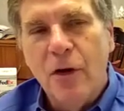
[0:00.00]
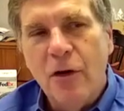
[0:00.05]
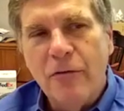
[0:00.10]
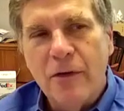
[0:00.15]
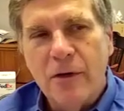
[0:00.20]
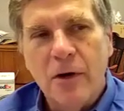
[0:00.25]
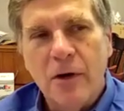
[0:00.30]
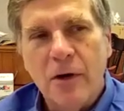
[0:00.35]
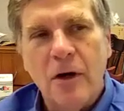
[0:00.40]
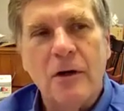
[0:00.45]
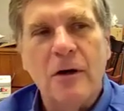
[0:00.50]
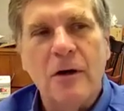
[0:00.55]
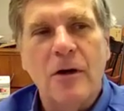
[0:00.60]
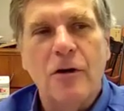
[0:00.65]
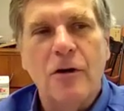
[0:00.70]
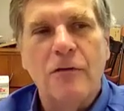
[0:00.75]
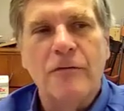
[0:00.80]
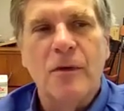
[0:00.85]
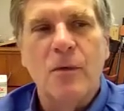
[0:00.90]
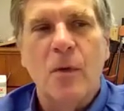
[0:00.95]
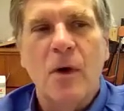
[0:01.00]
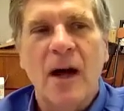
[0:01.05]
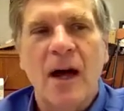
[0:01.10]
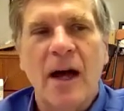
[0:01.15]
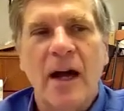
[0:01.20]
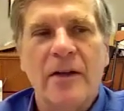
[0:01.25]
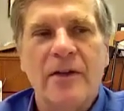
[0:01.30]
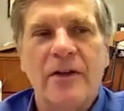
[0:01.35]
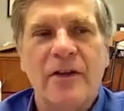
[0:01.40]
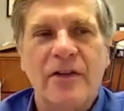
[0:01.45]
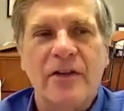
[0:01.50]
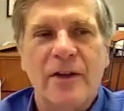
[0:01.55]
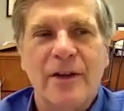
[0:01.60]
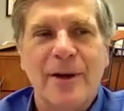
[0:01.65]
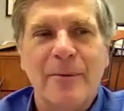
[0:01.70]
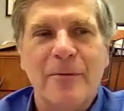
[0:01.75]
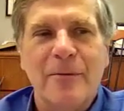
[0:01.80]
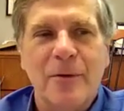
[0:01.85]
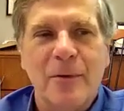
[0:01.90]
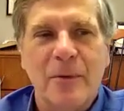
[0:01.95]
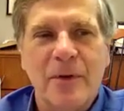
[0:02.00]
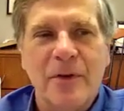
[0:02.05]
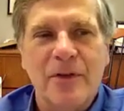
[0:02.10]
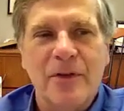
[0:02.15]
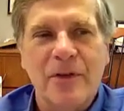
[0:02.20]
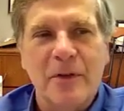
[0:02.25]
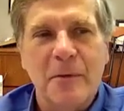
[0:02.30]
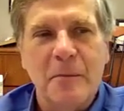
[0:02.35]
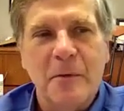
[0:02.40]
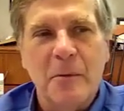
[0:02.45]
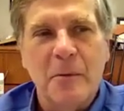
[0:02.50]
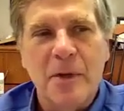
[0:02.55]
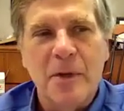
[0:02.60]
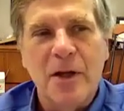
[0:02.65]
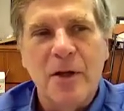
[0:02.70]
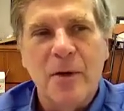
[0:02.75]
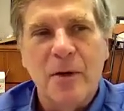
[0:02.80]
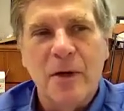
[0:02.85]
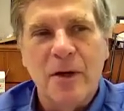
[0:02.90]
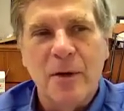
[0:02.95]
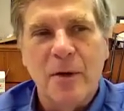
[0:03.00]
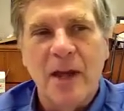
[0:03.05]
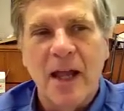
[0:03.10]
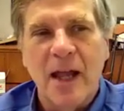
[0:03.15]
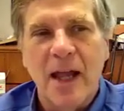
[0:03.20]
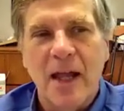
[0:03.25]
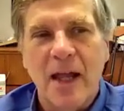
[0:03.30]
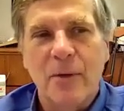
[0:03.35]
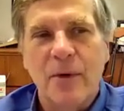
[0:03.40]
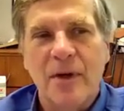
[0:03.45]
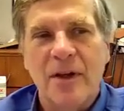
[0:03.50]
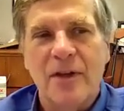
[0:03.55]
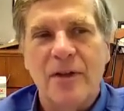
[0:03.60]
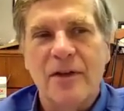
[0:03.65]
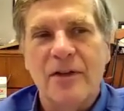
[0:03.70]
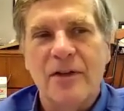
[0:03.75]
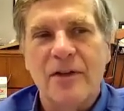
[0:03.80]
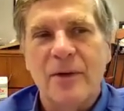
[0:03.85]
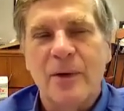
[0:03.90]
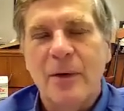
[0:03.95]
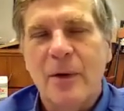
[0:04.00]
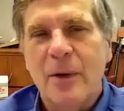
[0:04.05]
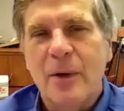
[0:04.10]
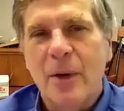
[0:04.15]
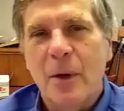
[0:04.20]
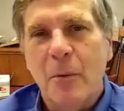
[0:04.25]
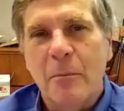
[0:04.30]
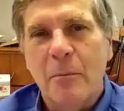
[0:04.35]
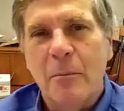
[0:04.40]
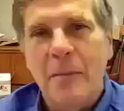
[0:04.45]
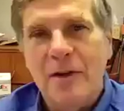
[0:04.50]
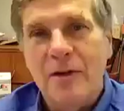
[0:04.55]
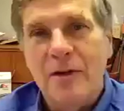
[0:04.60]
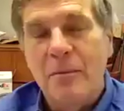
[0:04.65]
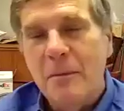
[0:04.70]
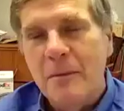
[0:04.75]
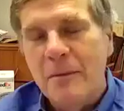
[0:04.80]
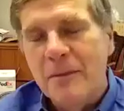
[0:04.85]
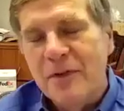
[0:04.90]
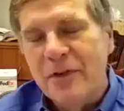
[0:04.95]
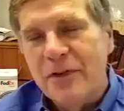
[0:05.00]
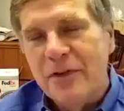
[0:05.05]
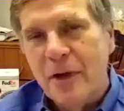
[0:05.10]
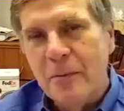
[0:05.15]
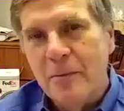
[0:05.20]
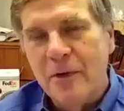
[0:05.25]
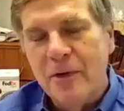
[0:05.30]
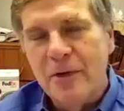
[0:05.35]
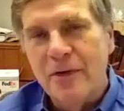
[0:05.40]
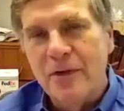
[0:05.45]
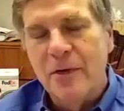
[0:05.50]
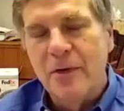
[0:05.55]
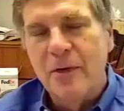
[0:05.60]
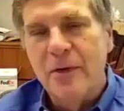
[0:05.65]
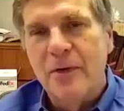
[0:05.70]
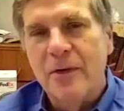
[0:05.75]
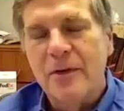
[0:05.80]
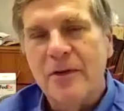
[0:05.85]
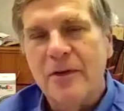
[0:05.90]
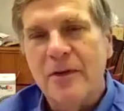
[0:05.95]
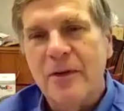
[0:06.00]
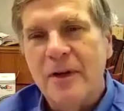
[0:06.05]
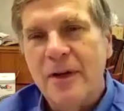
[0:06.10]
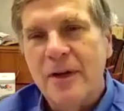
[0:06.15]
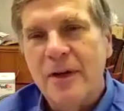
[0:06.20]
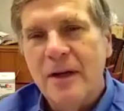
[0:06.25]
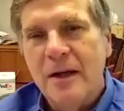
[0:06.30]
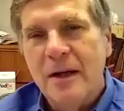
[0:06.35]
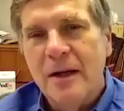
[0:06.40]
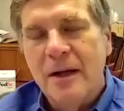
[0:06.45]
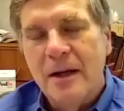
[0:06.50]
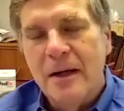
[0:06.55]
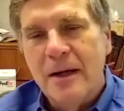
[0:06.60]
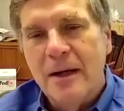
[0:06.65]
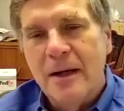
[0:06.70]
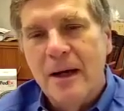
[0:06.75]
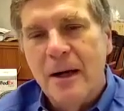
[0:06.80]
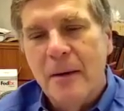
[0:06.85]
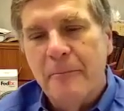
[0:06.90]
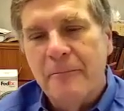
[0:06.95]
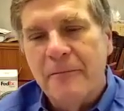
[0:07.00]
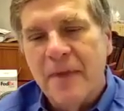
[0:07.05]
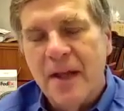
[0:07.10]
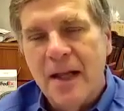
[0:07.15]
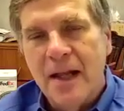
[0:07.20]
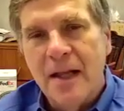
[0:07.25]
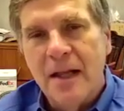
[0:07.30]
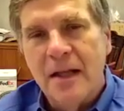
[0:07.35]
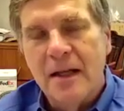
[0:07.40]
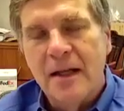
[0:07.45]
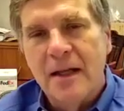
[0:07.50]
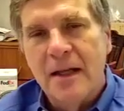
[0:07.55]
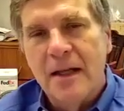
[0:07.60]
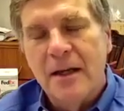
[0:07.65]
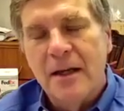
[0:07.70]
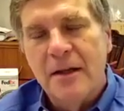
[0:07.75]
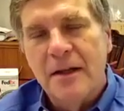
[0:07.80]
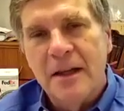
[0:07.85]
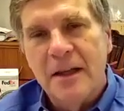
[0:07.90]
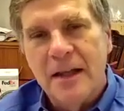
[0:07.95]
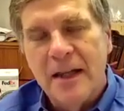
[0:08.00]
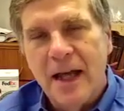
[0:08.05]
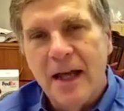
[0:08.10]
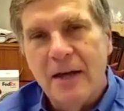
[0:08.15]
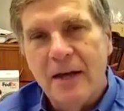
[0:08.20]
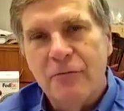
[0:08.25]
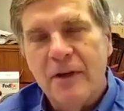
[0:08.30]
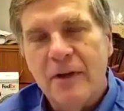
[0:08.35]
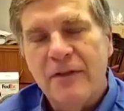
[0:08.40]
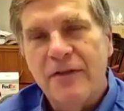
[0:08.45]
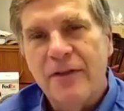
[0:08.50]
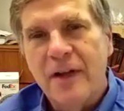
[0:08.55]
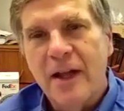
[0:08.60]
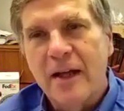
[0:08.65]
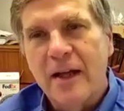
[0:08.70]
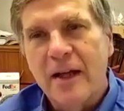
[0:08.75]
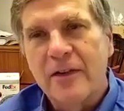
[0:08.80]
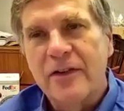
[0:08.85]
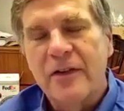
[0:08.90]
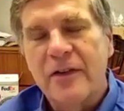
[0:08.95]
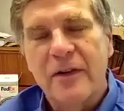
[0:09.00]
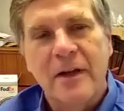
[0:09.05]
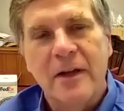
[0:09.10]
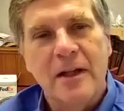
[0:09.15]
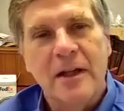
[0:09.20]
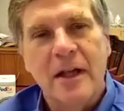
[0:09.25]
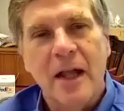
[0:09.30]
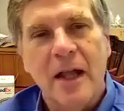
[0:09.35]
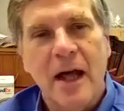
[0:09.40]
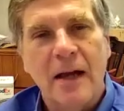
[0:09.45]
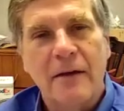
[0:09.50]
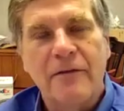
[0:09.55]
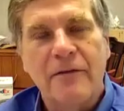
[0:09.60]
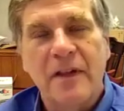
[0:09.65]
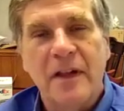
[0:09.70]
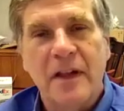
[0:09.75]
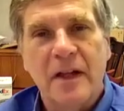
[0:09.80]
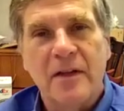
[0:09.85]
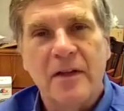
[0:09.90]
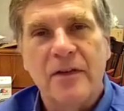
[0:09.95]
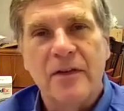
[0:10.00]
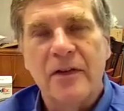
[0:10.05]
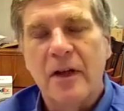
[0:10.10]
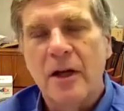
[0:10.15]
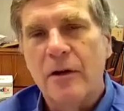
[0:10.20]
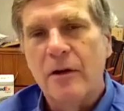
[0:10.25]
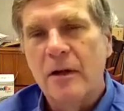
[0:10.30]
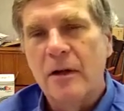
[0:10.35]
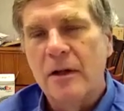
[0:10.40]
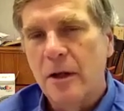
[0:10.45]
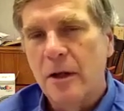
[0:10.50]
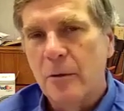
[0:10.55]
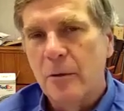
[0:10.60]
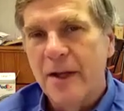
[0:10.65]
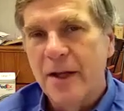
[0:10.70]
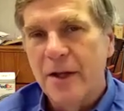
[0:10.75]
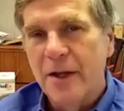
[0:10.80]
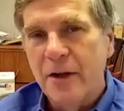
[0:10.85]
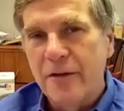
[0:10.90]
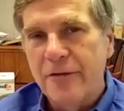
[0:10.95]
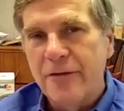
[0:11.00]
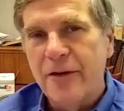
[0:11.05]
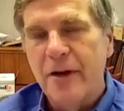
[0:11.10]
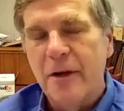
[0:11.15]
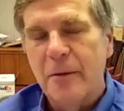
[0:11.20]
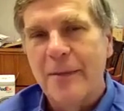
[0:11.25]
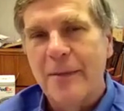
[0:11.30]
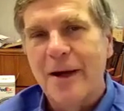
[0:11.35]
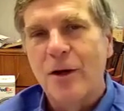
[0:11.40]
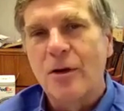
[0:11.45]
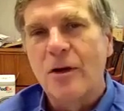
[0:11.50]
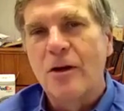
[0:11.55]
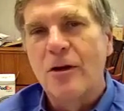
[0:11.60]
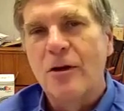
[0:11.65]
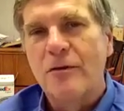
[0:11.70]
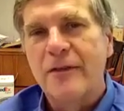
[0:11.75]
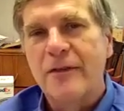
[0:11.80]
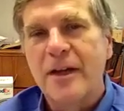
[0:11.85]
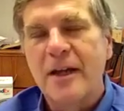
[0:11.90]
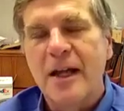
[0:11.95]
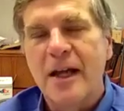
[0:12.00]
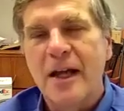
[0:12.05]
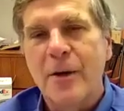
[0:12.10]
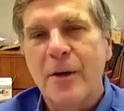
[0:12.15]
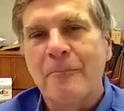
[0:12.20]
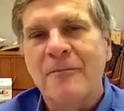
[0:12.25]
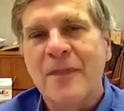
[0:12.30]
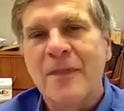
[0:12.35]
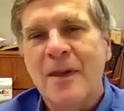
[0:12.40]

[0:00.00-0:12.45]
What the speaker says: overall, COVID-wise, we seem to be doing okay with this midsummer surge. That reflects a lot of things that are a little bit different about COVID now.